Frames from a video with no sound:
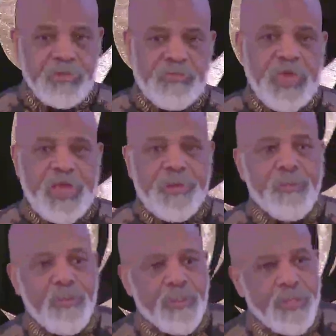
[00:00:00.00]
that
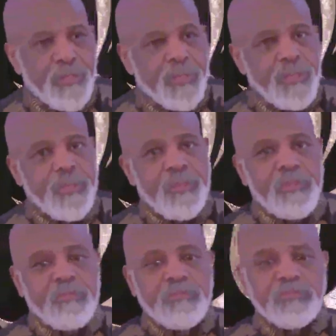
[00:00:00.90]

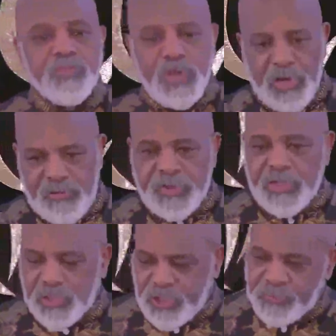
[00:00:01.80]
the living
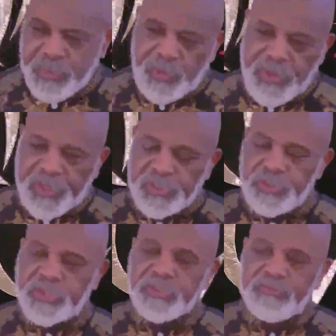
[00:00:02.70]

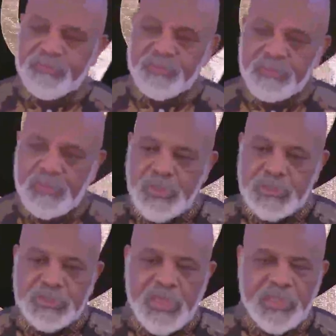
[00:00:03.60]
experience
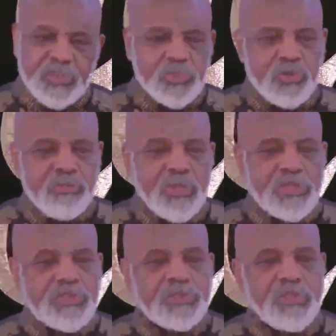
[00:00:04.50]
is not so
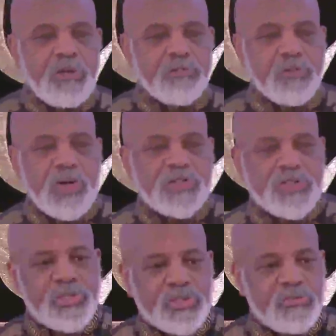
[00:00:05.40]
much a
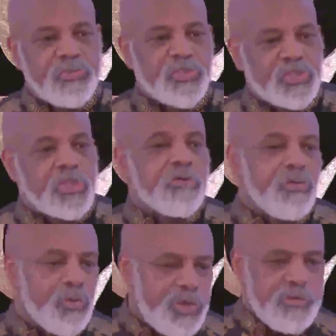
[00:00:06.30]
process of
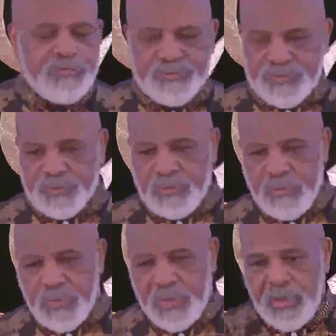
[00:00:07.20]
discovery
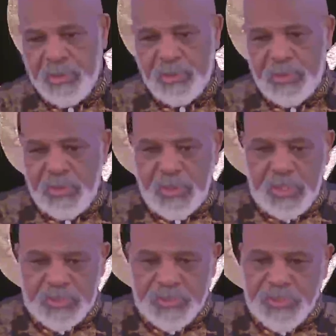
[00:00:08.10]

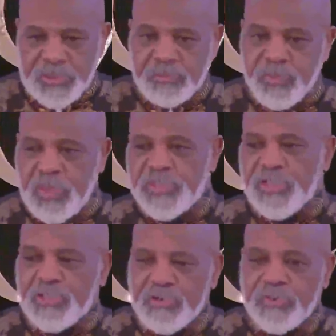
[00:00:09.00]
as it is a
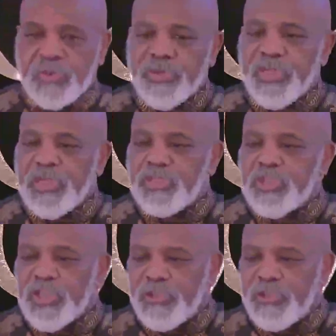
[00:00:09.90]
process of creation.